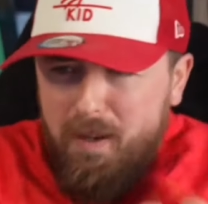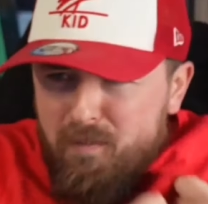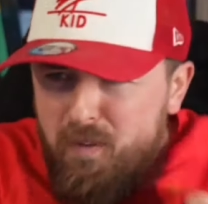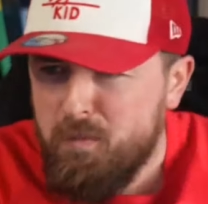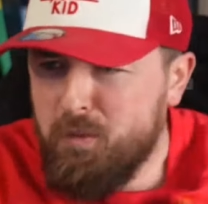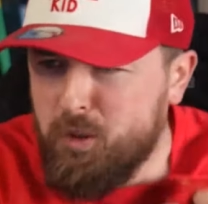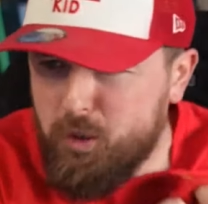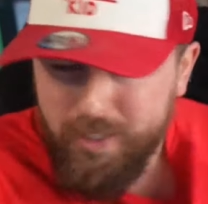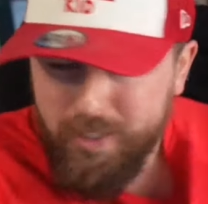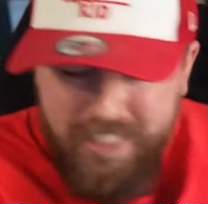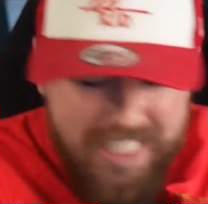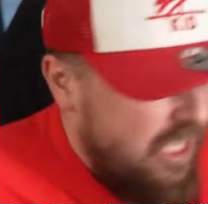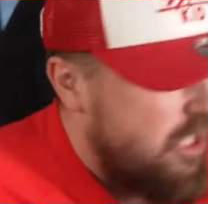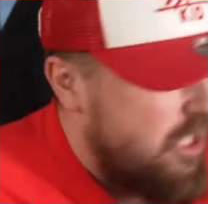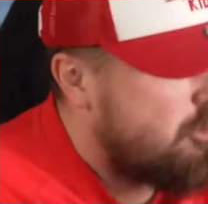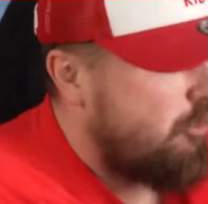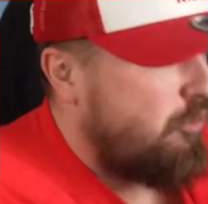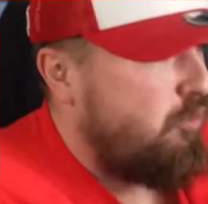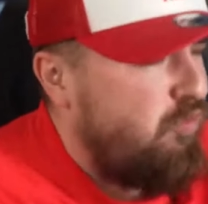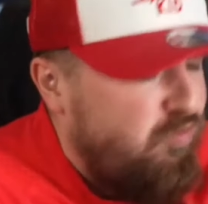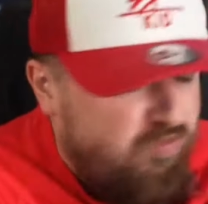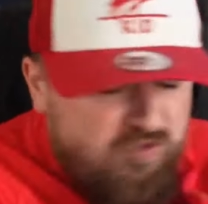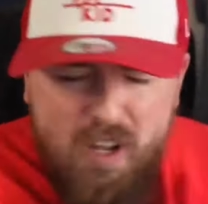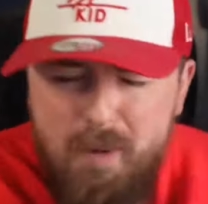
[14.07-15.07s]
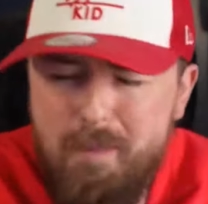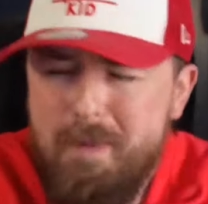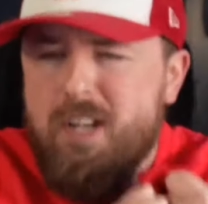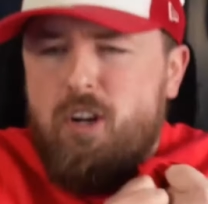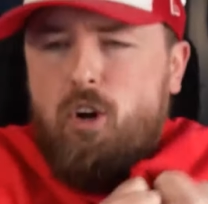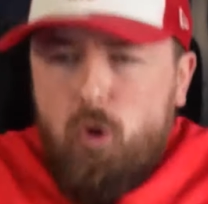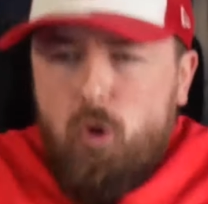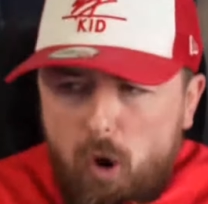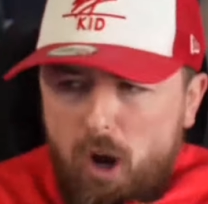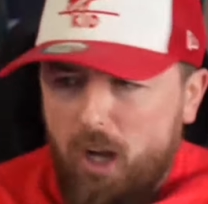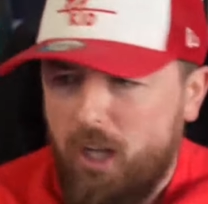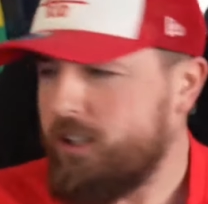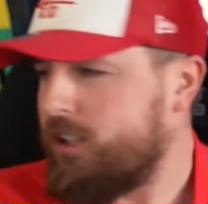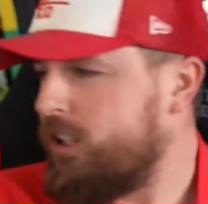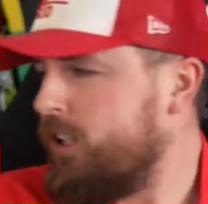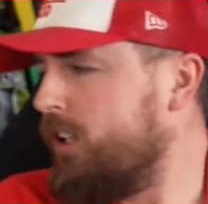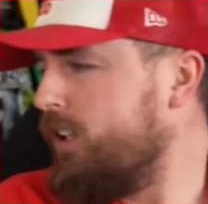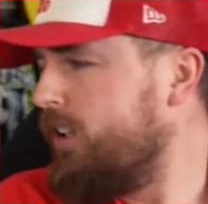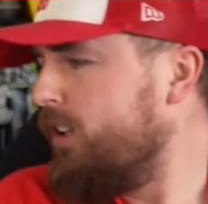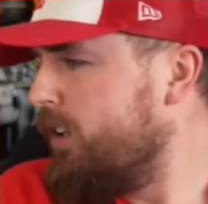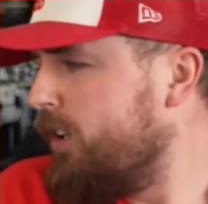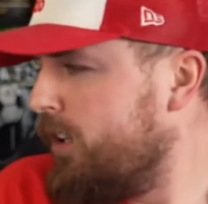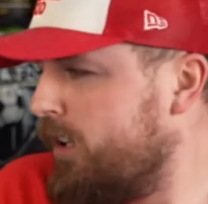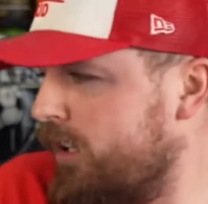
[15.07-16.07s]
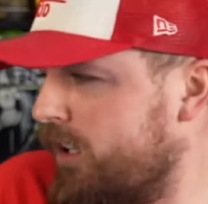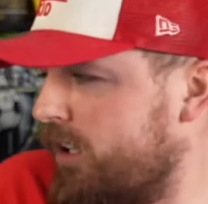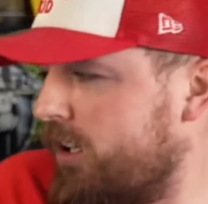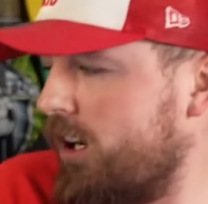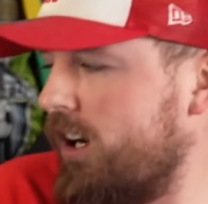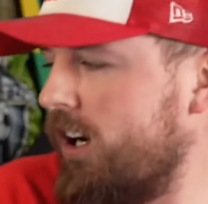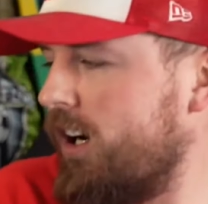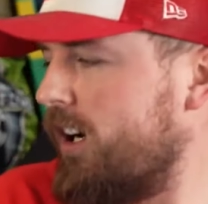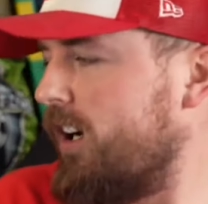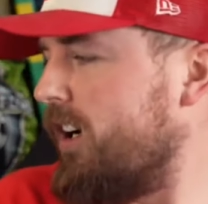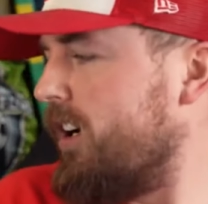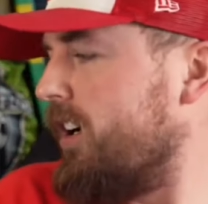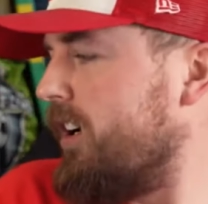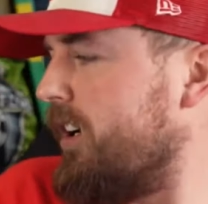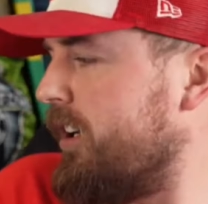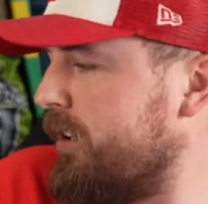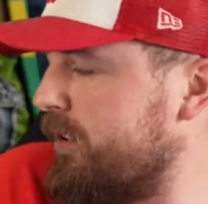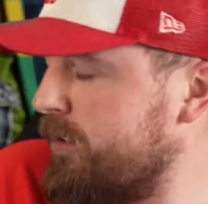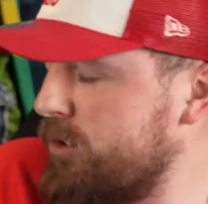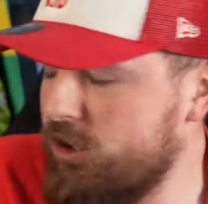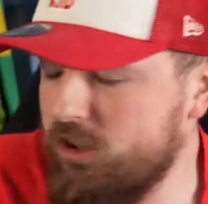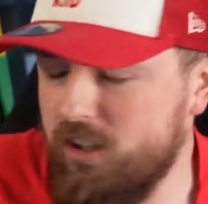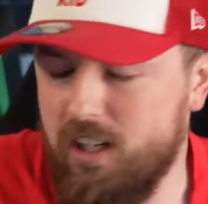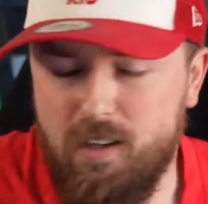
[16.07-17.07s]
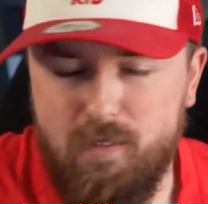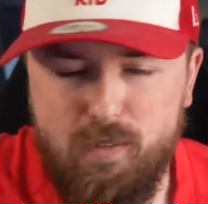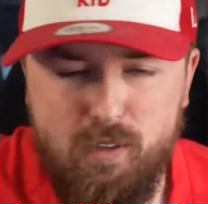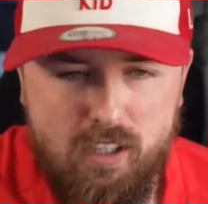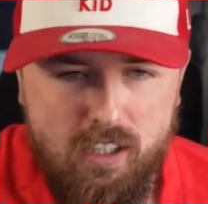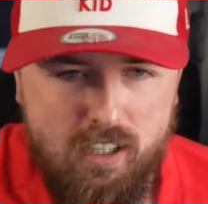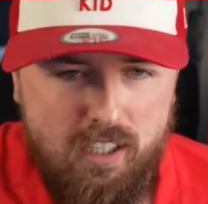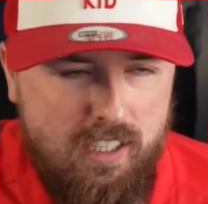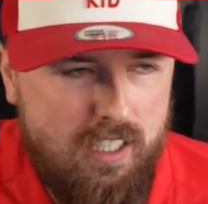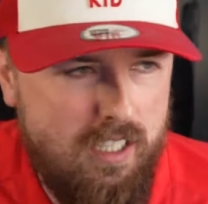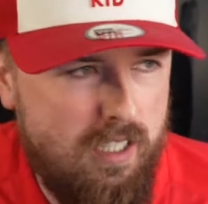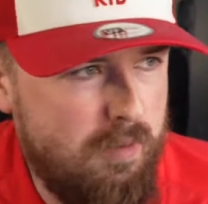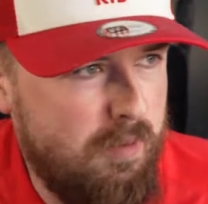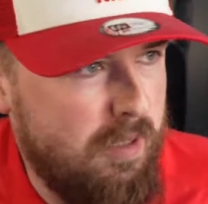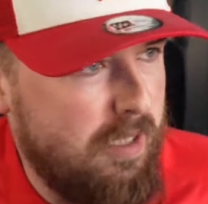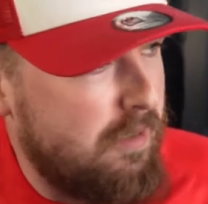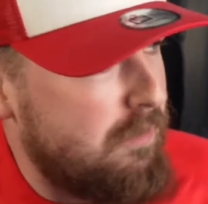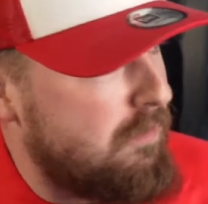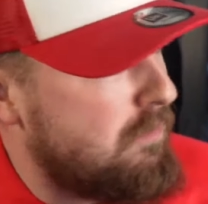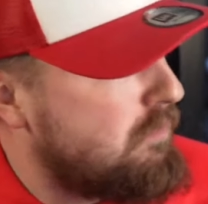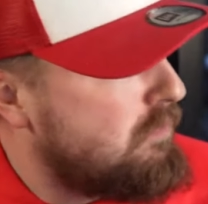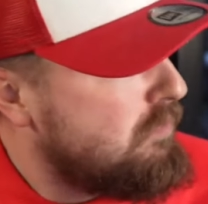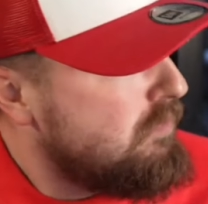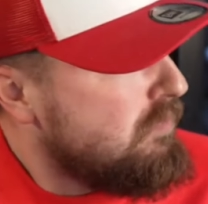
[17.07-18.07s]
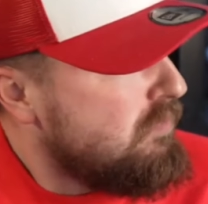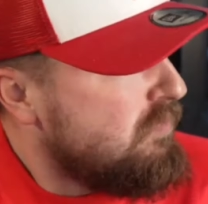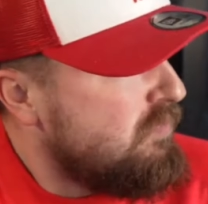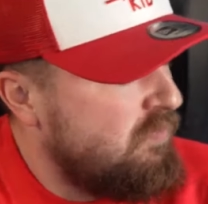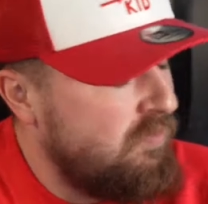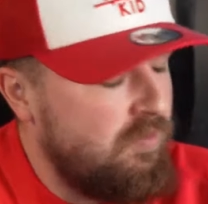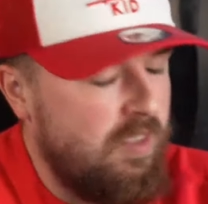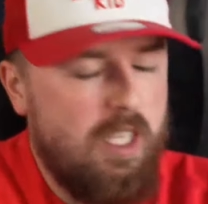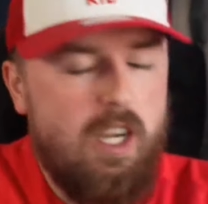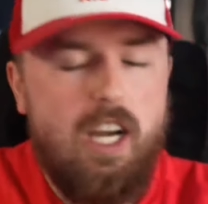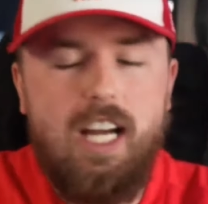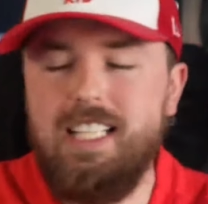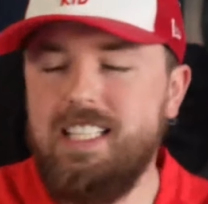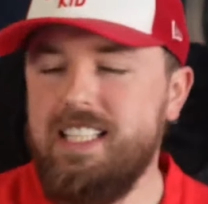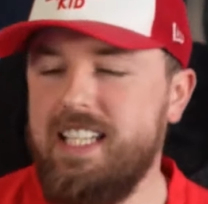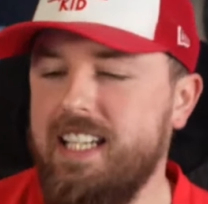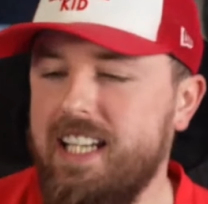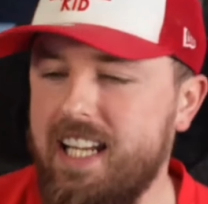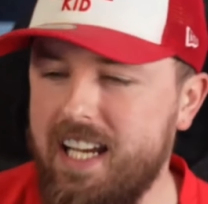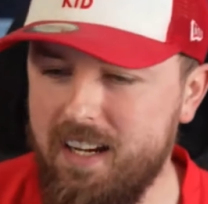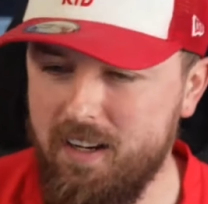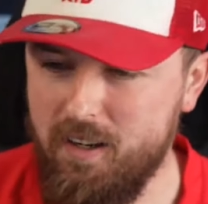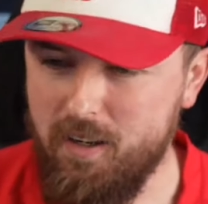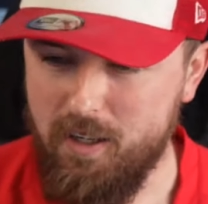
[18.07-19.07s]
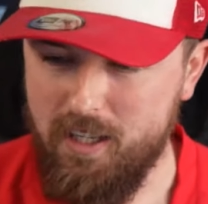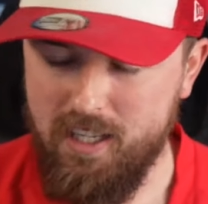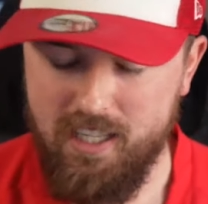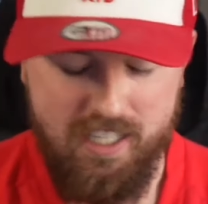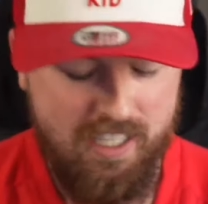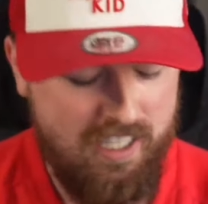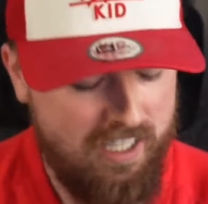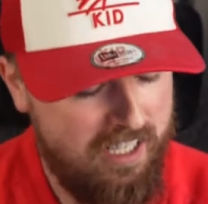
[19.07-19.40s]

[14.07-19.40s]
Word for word: them from doing any flipping quad. Oh, sorry if you can't hear me. I had to get that out.